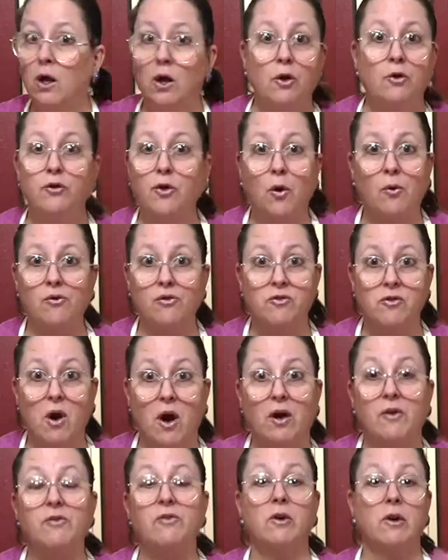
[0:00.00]
don't
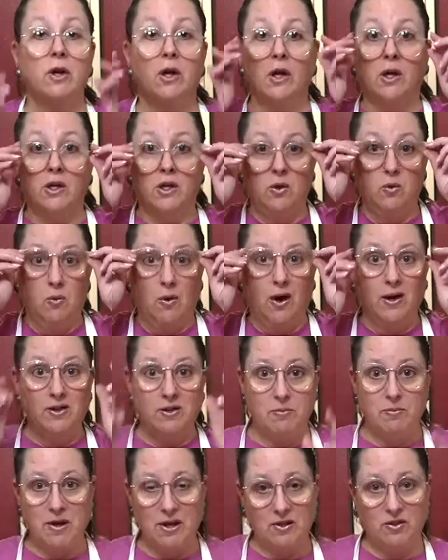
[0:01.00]
stress. You want
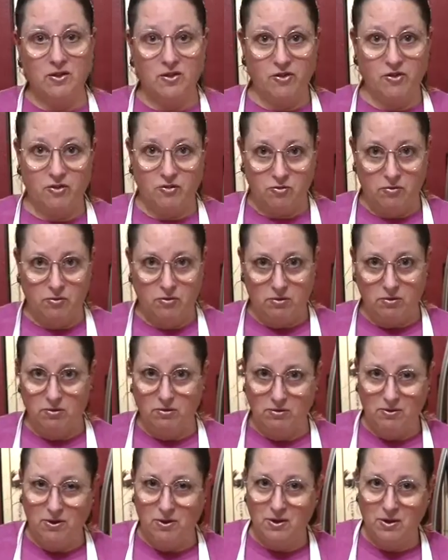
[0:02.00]
to make this
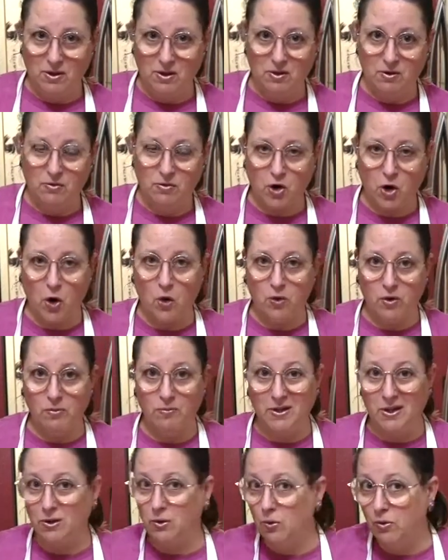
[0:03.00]
dough to be
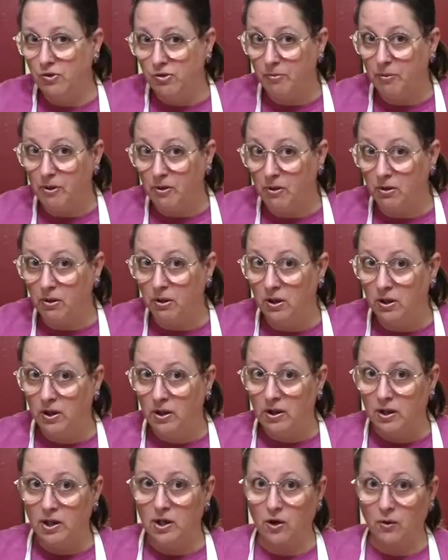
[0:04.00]
usable.
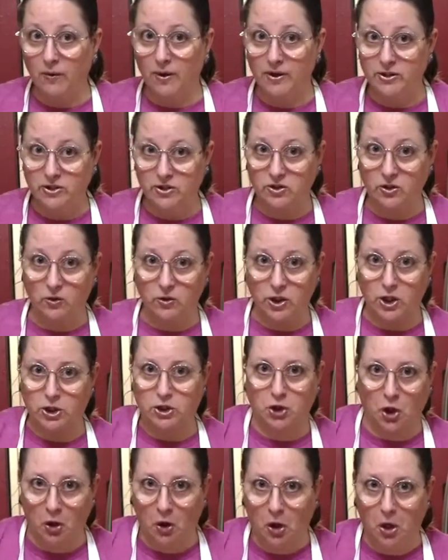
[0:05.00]
You don't want to just go
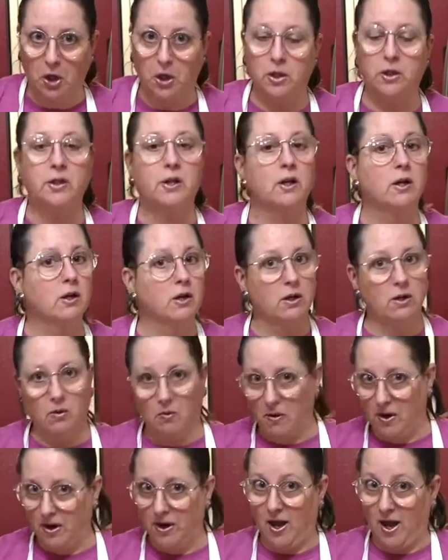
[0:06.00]
ka-chunk, you don't
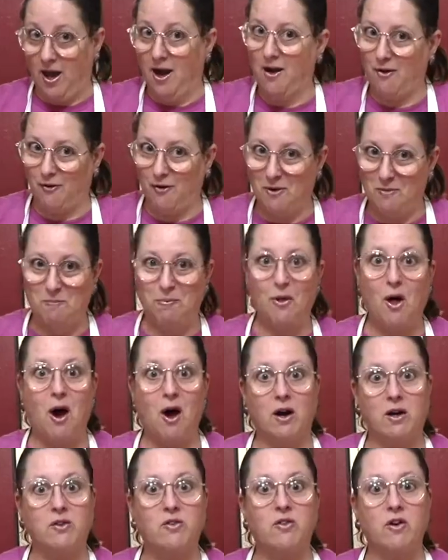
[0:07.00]
want to have
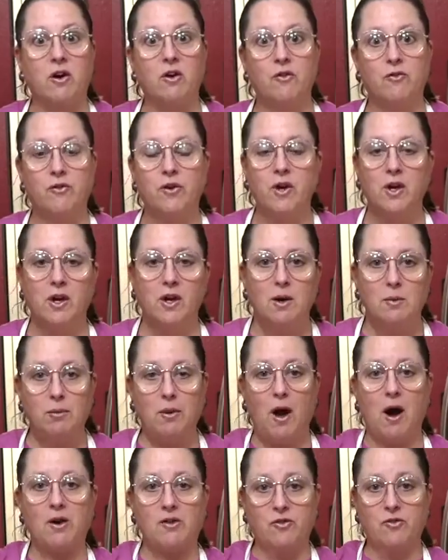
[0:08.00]
blocks of
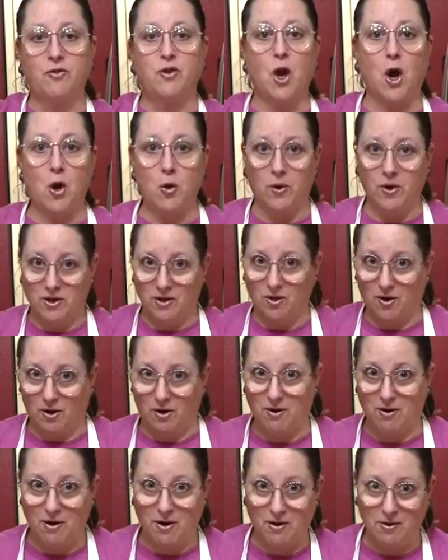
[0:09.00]
dough in your